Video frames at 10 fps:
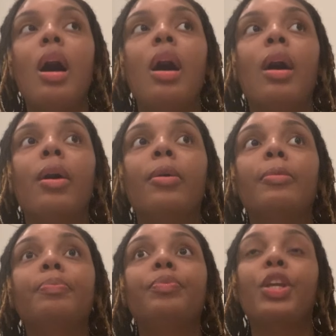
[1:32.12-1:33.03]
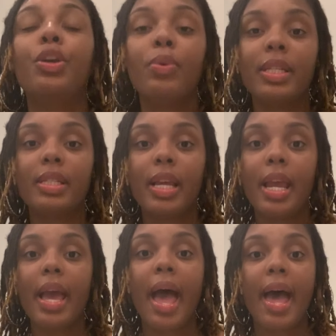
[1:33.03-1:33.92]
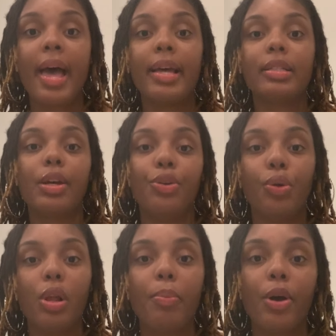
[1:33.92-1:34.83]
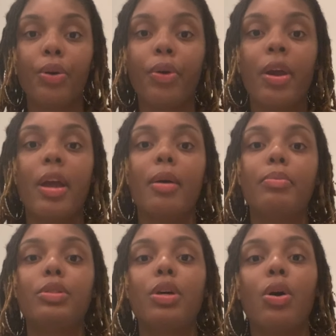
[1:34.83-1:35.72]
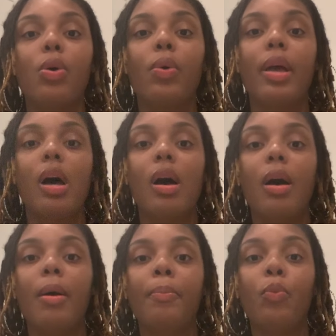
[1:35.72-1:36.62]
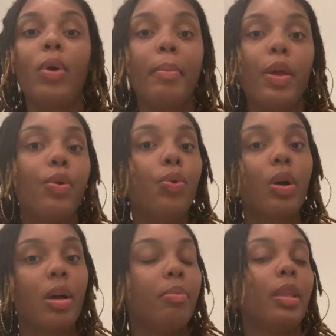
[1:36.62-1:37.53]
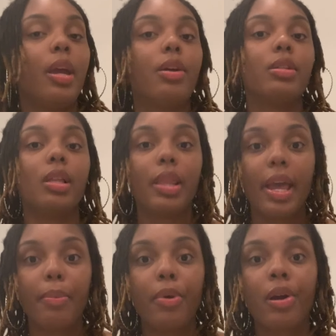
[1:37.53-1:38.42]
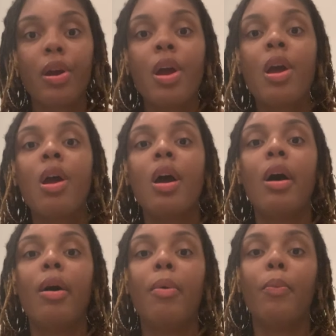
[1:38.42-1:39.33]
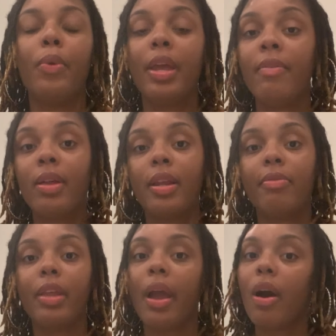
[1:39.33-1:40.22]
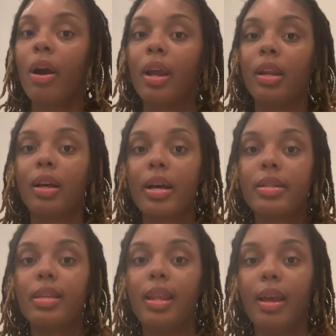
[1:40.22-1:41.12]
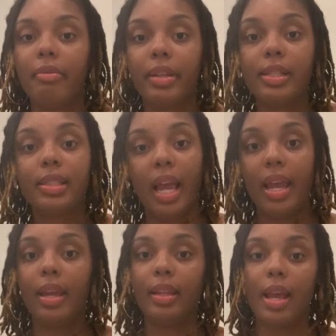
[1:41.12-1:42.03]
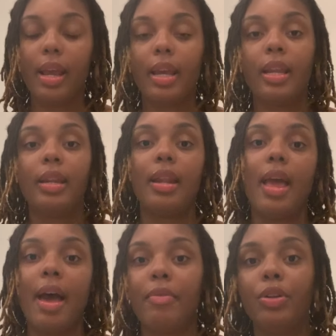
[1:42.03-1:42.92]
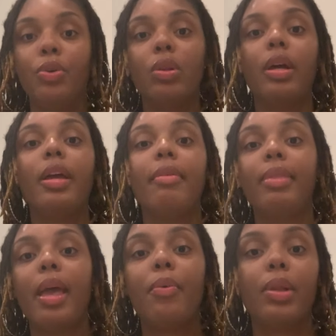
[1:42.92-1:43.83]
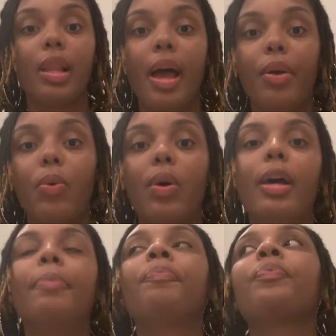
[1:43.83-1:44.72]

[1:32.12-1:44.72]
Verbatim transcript: um, UNC has a doula program, so um, women who come there to labor, um, even if they are in the custody of the state, they can have a doula if they would like one.